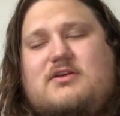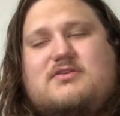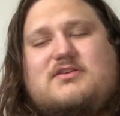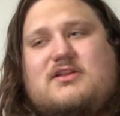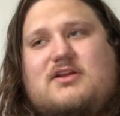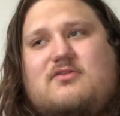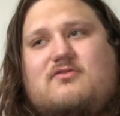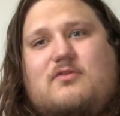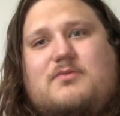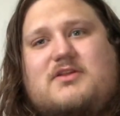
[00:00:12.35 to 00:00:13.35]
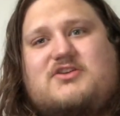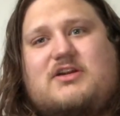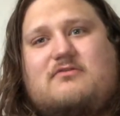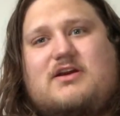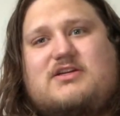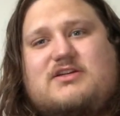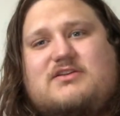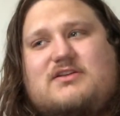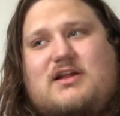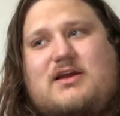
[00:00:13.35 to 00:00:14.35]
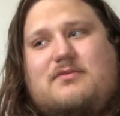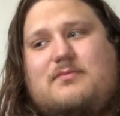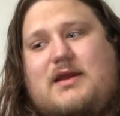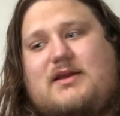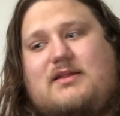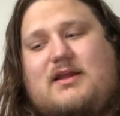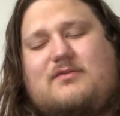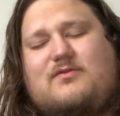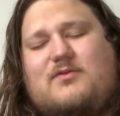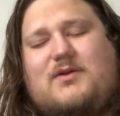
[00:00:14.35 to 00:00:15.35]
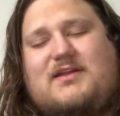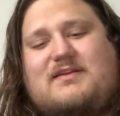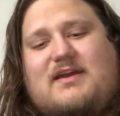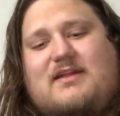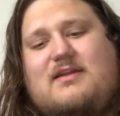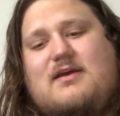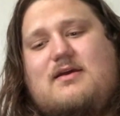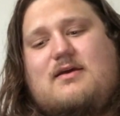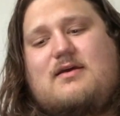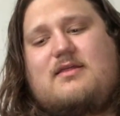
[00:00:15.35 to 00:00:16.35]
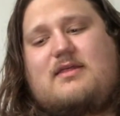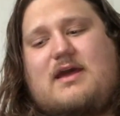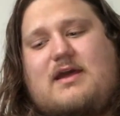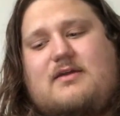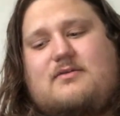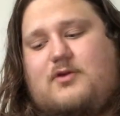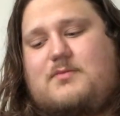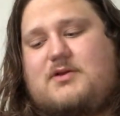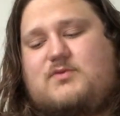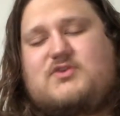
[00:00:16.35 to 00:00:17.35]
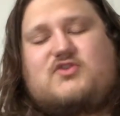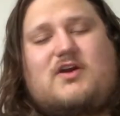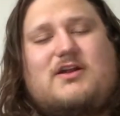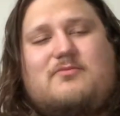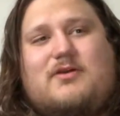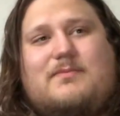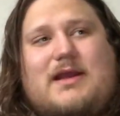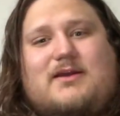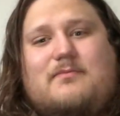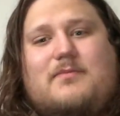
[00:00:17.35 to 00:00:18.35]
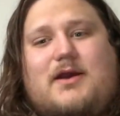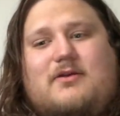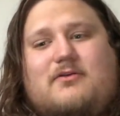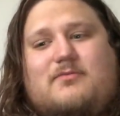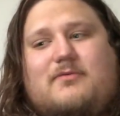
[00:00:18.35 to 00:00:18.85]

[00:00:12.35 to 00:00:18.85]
It was this little group of the Generations line back in like 2010 that pretty much was trying to bring back combiners